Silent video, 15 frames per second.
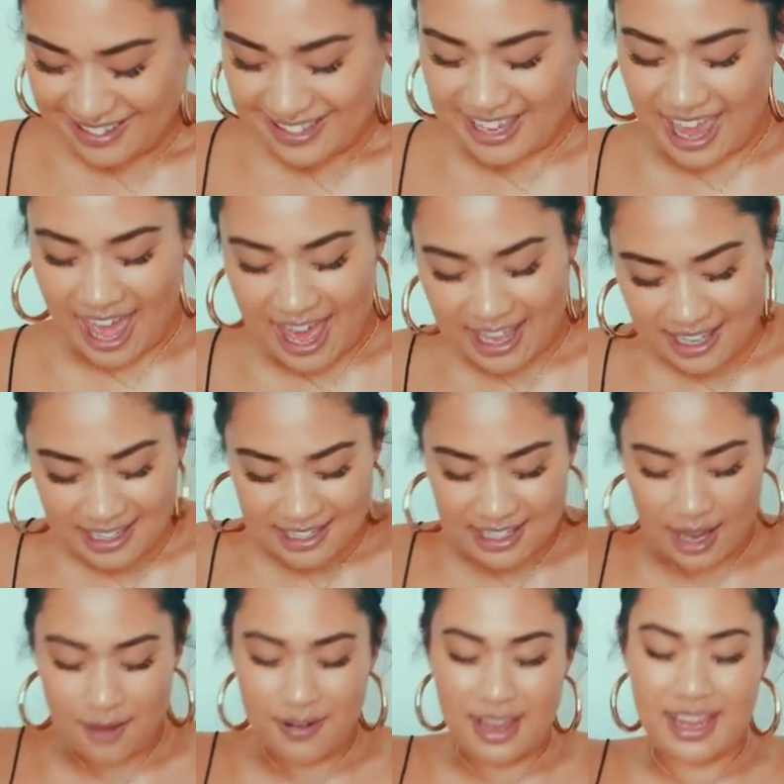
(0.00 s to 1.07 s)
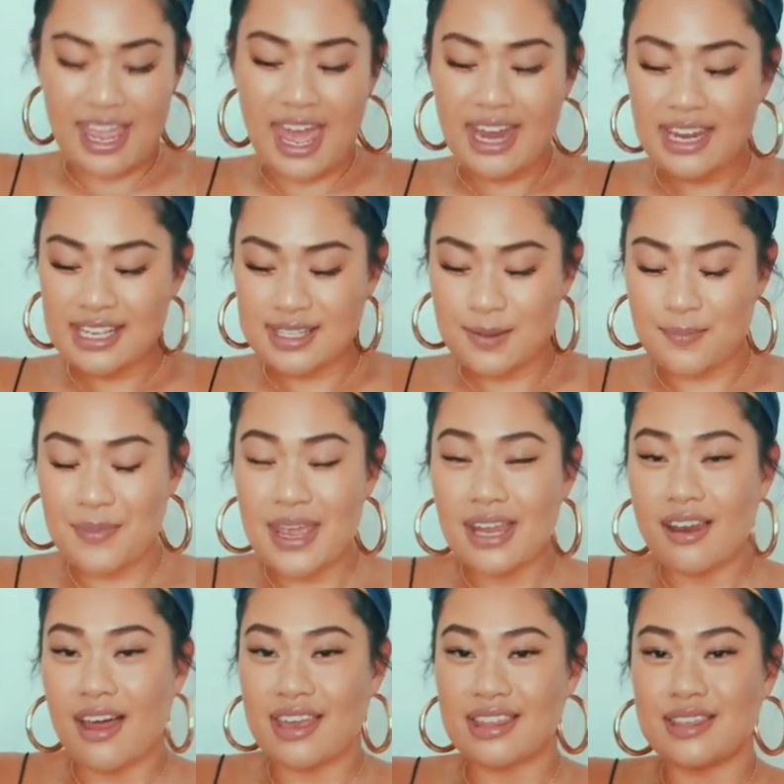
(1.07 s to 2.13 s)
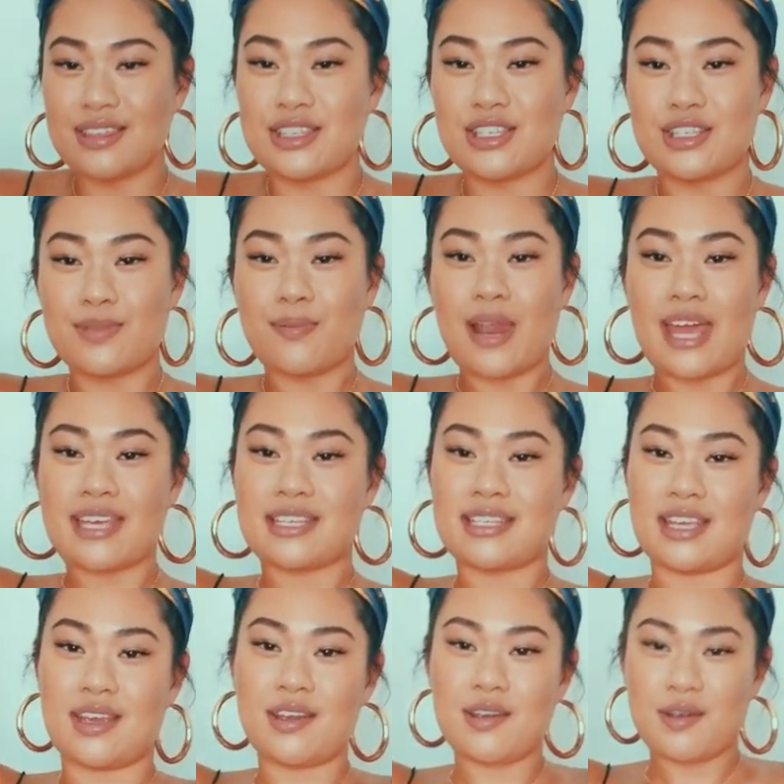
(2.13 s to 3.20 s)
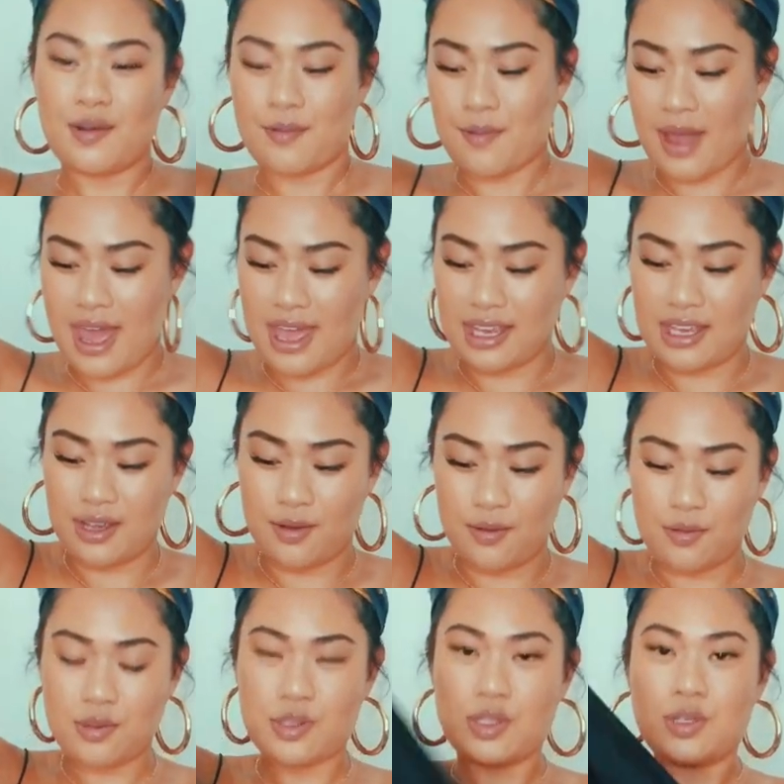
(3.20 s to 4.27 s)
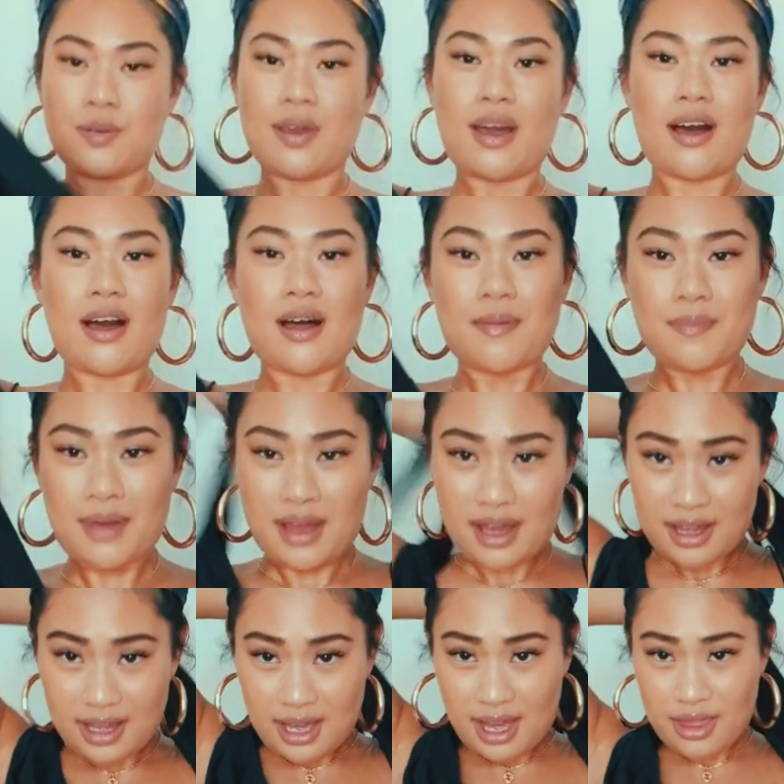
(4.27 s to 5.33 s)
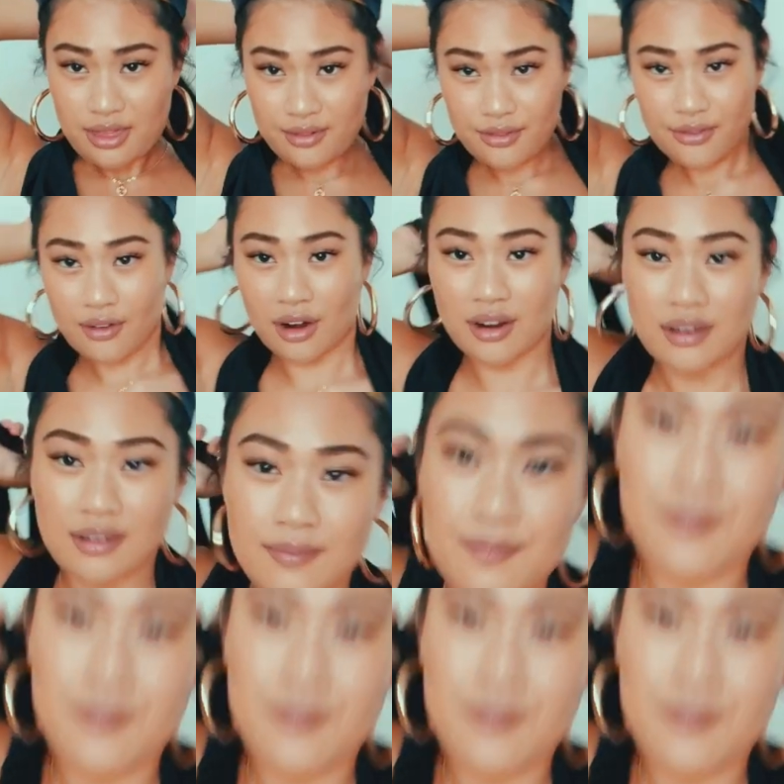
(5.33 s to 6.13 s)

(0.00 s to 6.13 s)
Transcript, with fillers: yeah, so again, it's a bit like the play suit where you do it up at the front